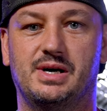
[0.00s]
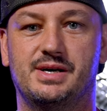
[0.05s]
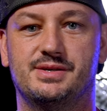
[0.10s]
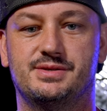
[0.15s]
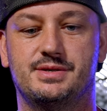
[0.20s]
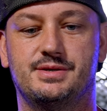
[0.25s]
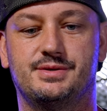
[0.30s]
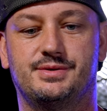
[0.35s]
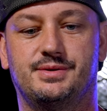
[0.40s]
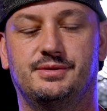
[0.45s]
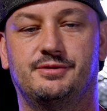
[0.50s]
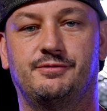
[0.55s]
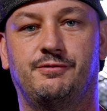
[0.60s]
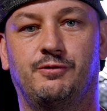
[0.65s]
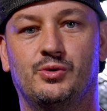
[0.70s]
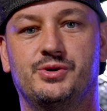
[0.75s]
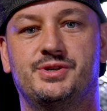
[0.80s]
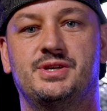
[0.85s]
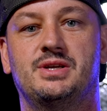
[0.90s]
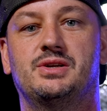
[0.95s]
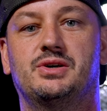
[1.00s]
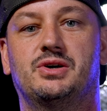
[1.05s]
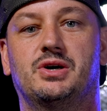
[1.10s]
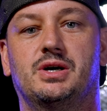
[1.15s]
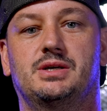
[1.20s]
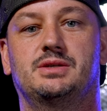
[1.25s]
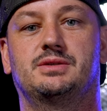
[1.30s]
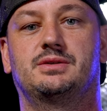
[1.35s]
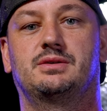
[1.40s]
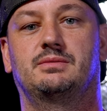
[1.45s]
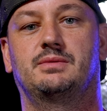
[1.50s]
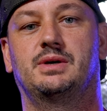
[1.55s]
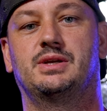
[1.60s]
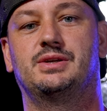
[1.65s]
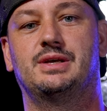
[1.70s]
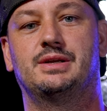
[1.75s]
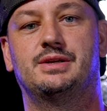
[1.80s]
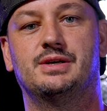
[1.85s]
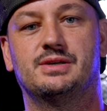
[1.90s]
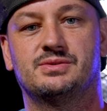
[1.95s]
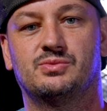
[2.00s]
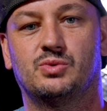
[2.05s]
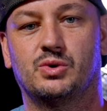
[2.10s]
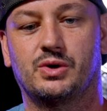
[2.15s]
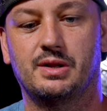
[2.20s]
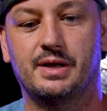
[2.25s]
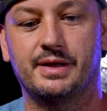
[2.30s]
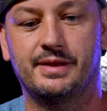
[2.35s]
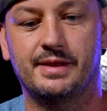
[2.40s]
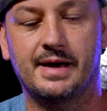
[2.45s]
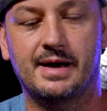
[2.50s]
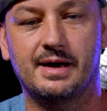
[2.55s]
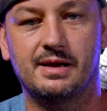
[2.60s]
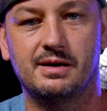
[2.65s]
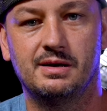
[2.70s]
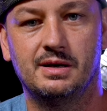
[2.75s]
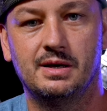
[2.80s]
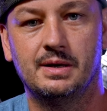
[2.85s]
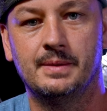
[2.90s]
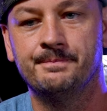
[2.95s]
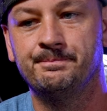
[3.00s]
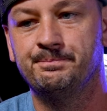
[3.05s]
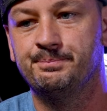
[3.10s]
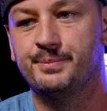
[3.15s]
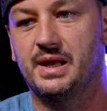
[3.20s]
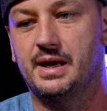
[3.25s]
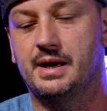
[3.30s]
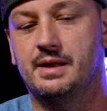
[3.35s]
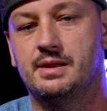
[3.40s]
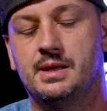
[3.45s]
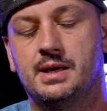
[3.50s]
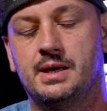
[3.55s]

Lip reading: has this, it's 14 degrees. It doesn't work like that. And